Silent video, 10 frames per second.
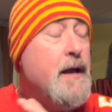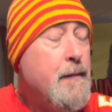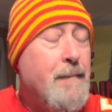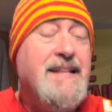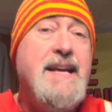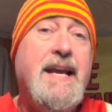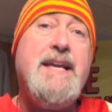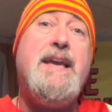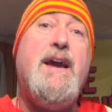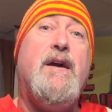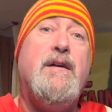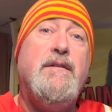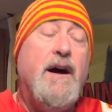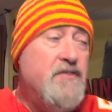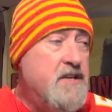by taking care
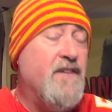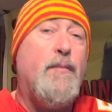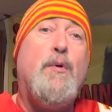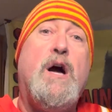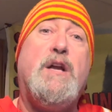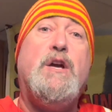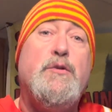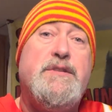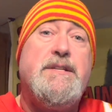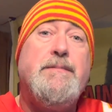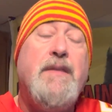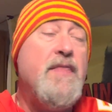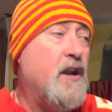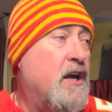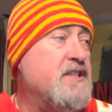of the Denver Broncos and
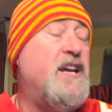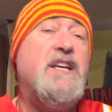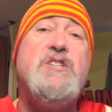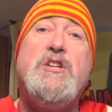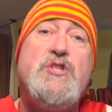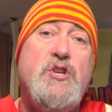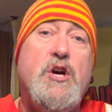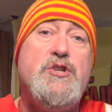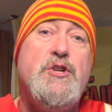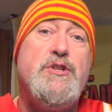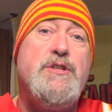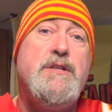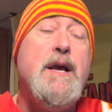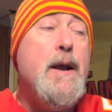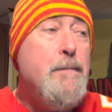the Los Angeles Chargers.
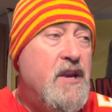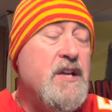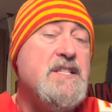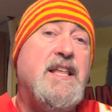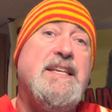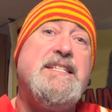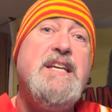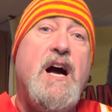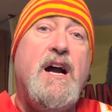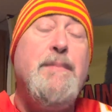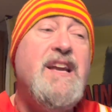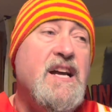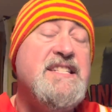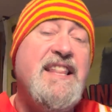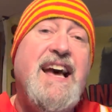Because of that
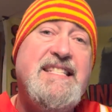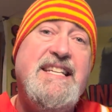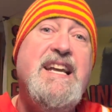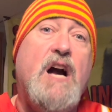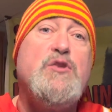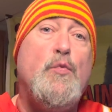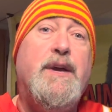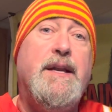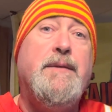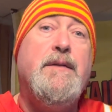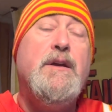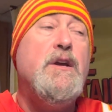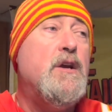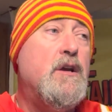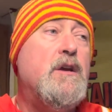Seahawks win,
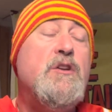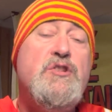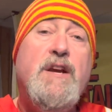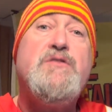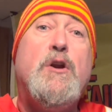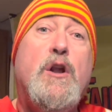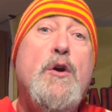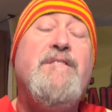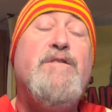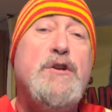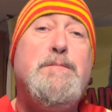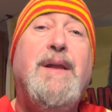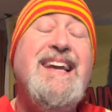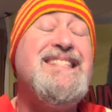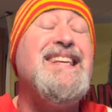Chiefs are alone in first
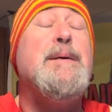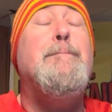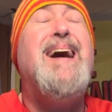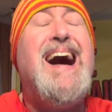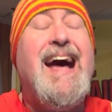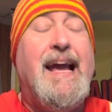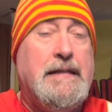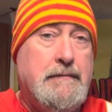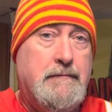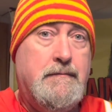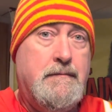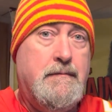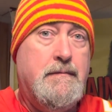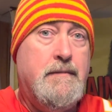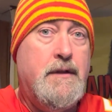place at the bye.
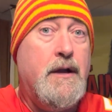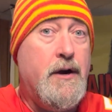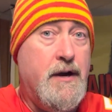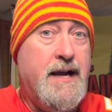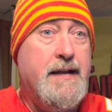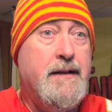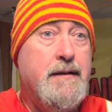All right?